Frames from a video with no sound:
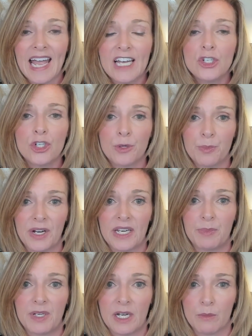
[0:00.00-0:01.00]
As your
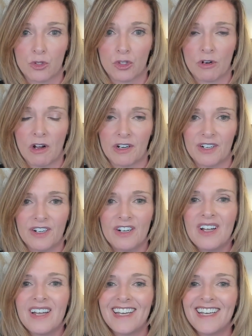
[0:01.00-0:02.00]
brain becomes
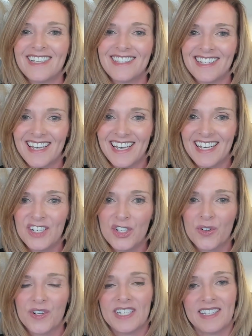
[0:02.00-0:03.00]
stronger, it's
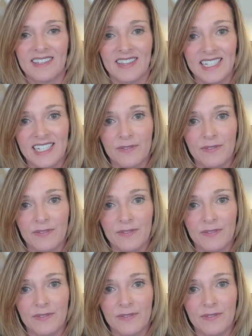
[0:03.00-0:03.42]
increasing